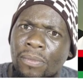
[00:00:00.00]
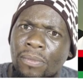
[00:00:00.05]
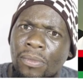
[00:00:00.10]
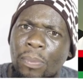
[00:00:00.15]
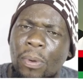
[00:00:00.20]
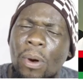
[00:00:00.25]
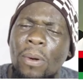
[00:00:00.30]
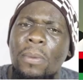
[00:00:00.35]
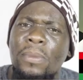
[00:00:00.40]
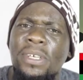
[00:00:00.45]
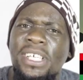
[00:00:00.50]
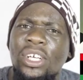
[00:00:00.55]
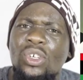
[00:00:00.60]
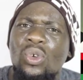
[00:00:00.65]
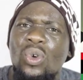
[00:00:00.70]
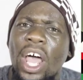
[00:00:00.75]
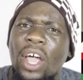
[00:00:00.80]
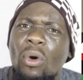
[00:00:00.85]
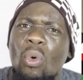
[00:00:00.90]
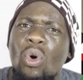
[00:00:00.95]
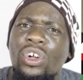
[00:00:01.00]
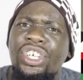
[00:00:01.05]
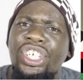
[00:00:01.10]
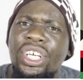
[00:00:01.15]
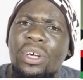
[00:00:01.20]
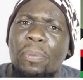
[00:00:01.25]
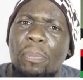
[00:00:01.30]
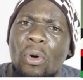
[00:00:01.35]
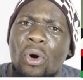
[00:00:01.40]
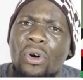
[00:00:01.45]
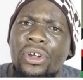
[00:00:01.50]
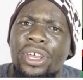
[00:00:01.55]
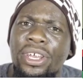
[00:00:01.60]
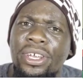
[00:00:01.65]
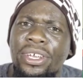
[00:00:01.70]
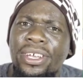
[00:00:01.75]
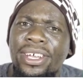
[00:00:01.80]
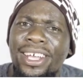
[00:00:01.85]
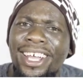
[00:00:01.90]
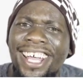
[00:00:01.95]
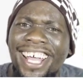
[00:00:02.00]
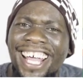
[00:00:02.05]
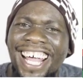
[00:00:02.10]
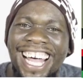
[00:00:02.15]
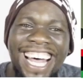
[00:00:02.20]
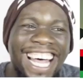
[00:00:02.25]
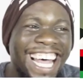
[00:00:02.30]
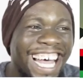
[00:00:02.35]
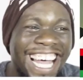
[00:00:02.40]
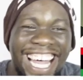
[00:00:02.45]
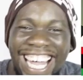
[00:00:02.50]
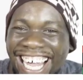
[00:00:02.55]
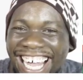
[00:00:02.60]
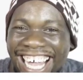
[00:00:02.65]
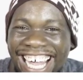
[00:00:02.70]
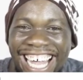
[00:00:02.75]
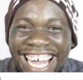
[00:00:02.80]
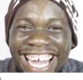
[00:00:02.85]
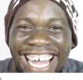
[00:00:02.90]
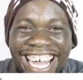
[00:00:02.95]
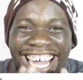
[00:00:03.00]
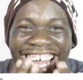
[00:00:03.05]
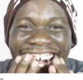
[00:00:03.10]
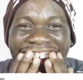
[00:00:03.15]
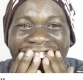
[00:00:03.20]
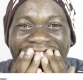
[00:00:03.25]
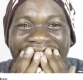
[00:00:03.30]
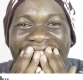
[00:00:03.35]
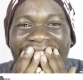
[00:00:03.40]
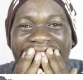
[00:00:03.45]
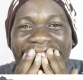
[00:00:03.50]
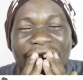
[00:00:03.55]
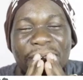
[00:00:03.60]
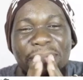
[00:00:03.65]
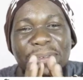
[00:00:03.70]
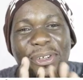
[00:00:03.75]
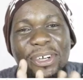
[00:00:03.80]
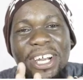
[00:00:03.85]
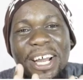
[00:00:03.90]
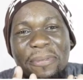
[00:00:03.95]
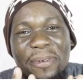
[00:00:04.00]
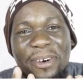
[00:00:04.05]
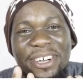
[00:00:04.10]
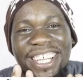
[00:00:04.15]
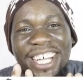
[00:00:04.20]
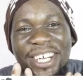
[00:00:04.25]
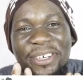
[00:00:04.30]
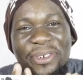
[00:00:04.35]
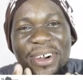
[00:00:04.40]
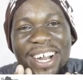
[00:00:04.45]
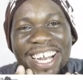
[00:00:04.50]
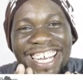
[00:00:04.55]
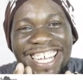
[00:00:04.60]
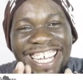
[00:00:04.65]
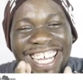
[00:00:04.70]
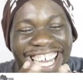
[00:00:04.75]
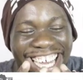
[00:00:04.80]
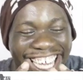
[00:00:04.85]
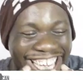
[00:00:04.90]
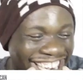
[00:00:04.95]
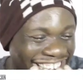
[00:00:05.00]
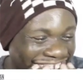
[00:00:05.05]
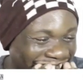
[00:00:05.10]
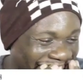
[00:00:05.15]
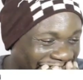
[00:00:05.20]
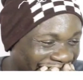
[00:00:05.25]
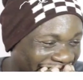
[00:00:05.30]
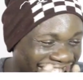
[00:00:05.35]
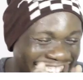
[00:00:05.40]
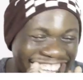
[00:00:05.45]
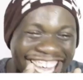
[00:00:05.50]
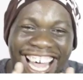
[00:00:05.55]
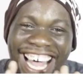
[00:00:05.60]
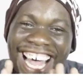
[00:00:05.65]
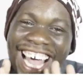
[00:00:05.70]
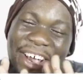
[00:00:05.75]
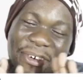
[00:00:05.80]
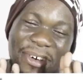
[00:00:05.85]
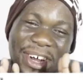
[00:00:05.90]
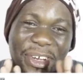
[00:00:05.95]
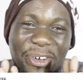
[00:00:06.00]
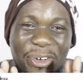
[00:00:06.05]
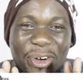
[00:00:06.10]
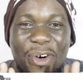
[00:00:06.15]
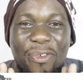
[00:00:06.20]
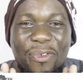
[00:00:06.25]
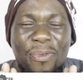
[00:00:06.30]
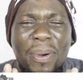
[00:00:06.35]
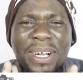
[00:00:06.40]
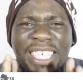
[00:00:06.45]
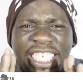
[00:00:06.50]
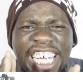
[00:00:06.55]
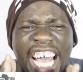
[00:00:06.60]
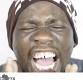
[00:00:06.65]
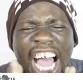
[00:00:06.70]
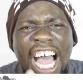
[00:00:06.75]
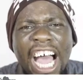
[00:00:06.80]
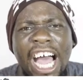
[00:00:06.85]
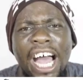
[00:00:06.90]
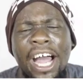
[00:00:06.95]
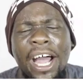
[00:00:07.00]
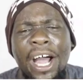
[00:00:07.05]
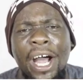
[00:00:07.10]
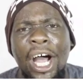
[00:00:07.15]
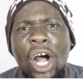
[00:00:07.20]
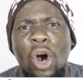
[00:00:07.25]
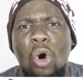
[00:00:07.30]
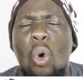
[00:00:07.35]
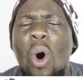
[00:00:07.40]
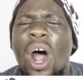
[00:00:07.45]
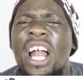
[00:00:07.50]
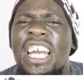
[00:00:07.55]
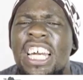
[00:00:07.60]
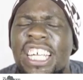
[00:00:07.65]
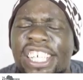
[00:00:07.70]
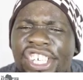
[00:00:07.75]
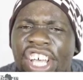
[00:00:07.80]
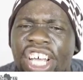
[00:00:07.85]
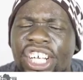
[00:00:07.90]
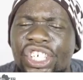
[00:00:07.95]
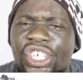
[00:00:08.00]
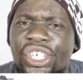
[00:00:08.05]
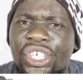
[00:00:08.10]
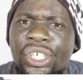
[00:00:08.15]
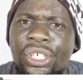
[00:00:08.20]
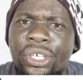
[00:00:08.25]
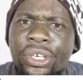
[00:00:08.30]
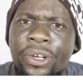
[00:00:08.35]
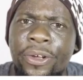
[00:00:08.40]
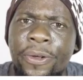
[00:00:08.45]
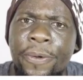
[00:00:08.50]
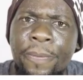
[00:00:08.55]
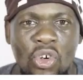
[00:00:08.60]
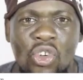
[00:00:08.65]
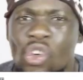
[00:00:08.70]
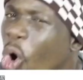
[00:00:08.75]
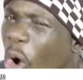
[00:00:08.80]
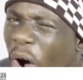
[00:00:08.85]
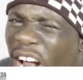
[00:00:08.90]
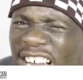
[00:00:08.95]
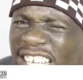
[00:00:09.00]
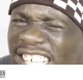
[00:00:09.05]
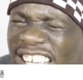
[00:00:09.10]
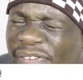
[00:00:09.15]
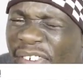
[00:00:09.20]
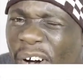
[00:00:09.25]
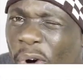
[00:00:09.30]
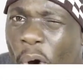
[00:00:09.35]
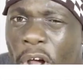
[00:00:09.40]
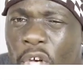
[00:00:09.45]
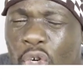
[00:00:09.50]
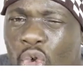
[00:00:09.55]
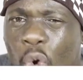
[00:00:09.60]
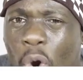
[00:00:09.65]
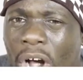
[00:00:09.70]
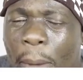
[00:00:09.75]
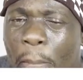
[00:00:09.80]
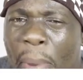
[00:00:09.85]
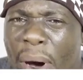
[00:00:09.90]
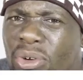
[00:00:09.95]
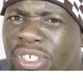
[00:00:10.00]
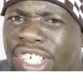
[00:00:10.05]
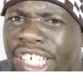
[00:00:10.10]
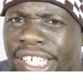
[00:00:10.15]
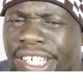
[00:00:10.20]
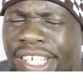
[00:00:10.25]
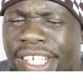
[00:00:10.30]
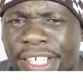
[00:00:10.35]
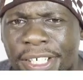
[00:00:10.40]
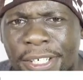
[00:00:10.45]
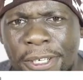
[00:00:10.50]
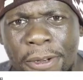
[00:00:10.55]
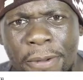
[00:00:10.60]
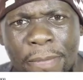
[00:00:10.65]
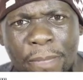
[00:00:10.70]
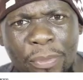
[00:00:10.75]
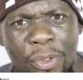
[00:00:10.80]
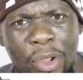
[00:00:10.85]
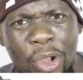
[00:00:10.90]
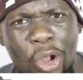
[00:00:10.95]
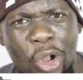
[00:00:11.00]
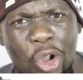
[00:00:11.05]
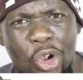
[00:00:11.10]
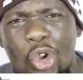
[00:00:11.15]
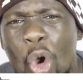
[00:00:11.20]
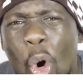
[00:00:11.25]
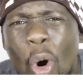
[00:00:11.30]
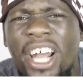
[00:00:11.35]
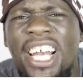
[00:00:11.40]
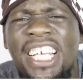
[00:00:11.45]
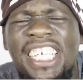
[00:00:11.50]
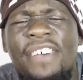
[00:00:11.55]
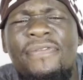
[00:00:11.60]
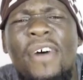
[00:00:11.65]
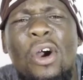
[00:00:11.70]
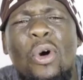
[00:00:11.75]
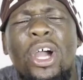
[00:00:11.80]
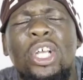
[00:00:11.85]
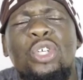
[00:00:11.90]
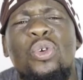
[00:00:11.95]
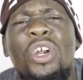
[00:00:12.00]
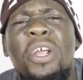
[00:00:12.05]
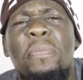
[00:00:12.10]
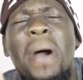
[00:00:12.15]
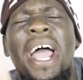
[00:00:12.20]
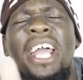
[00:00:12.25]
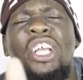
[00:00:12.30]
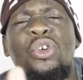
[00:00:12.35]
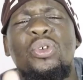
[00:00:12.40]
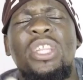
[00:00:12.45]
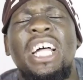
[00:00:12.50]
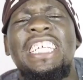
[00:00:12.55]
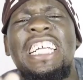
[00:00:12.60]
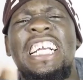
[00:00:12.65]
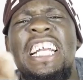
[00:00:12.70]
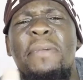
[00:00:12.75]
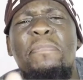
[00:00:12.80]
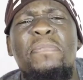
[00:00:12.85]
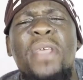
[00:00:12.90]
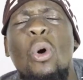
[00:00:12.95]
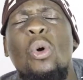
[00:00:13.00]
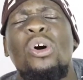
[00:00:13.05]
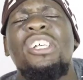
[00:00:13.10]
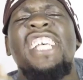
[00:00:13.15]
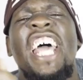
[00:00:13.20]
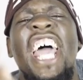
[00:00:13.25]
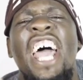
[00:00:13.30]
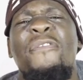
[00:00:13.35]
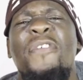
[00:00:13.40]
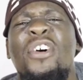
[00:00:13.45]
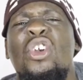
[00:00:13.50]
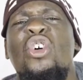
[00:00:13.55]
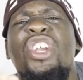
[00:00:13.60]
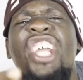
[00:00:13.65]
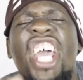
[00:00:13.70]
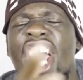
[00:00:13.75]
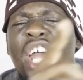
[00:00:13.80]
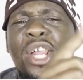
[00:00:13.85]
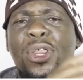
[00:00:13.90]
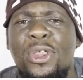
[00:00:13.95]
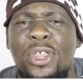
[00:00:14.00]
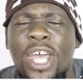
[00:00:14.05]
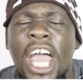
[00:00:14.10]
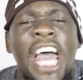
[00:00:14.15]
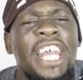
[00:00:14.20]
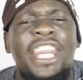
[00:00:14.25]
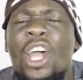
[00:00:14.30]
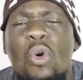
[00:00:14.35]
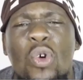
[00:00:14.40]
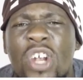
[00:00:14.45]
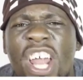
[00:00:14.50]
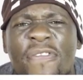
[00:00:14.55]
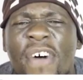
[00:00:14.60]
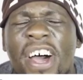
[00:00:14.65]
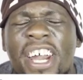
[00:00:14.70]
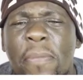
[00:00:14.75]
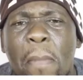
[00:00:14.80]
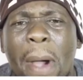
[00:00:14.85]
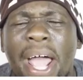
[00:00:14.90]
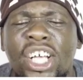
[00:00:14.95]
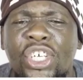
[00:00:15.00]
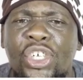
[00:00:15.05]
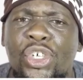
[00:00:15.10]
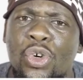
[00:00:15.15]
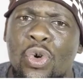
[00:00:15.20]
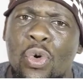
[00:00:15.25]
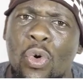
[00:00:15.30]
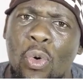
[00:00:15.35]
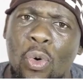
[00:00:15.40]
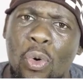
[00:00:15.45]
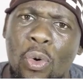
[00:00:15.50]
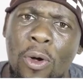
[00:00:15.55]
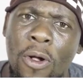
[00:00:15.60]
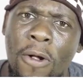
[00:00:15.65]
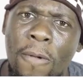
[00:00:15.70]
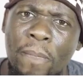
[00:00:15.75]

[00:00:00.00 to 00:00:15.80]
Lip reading: The problem is that you like watching porn. I'm sorry about that one. I went off. But yeah, go and research. No one is ever going to talk about it. No one is ever going to remind you that Libya was heaven on earth. They will never remind you.